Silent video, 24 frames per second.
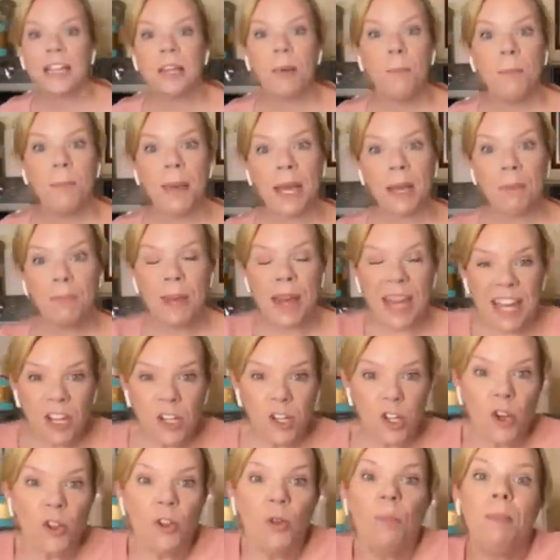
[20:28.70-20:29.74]
at the big
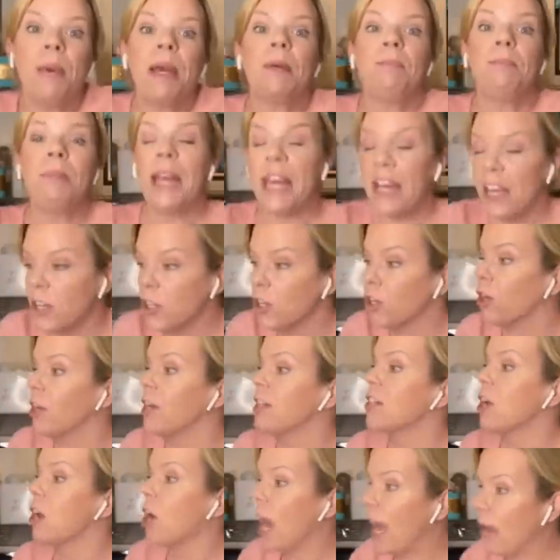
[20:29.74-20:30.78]
picture. The big picture
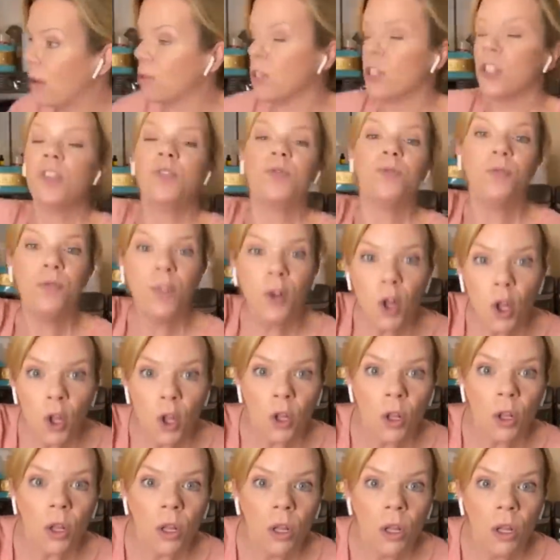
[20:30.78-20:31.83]
is our house is
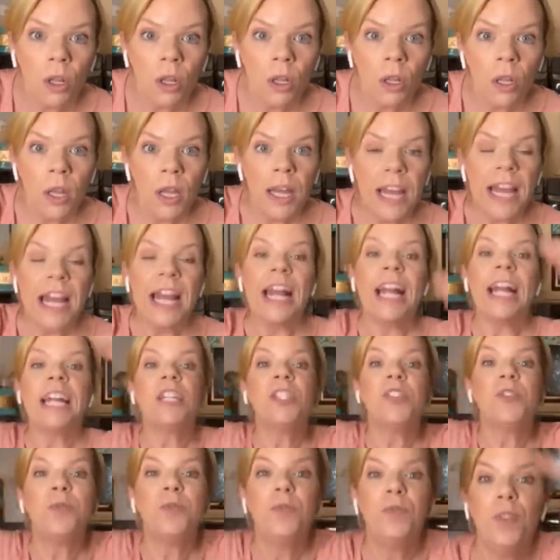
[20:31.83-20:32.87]
full.
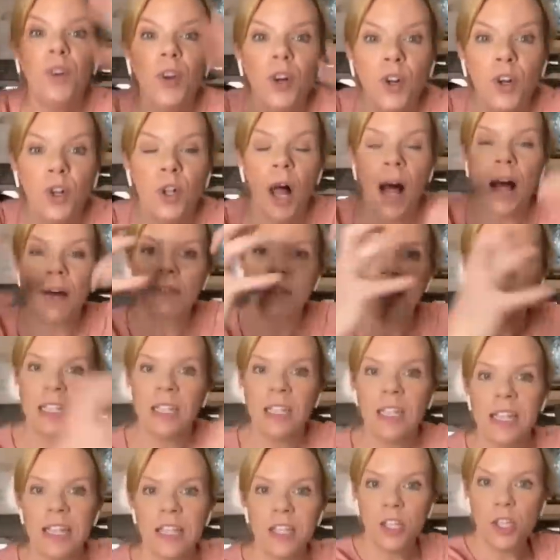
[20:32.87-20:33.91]
It's full of
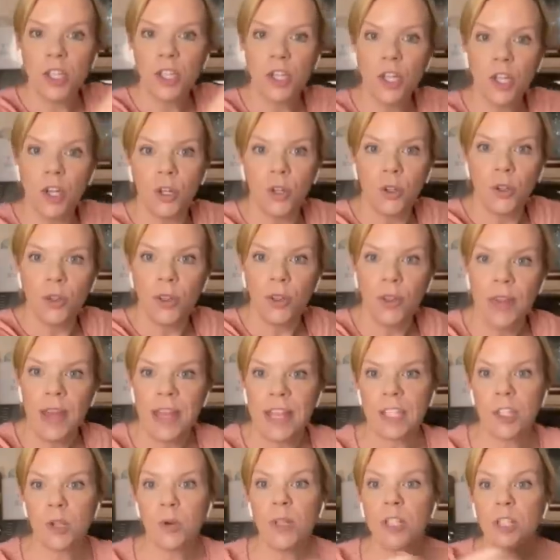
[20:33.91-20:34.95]
little
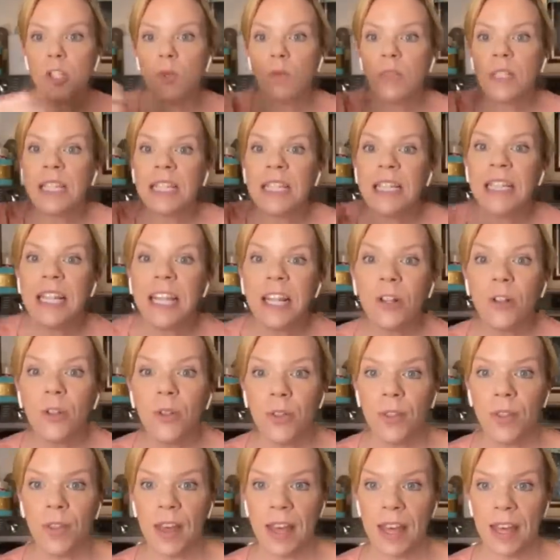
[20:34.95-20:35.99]
things. So it's those
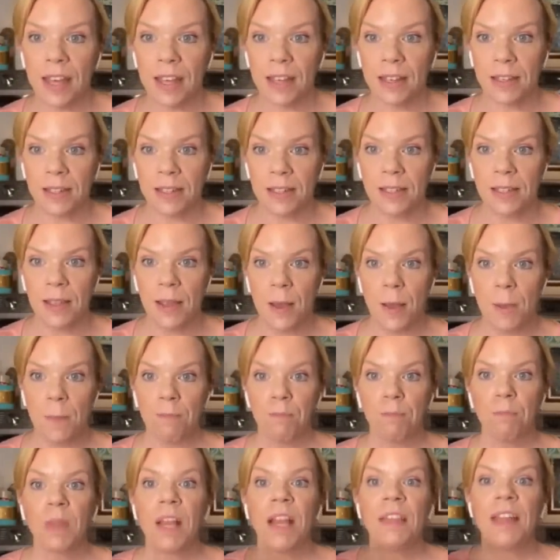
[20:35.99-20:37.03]
little things
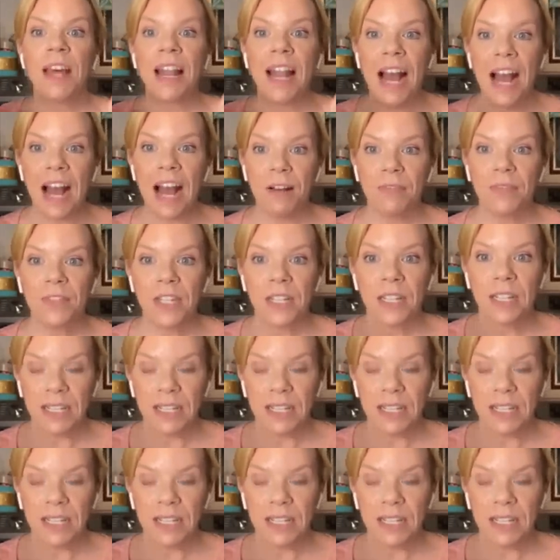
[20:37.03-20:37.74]
that have to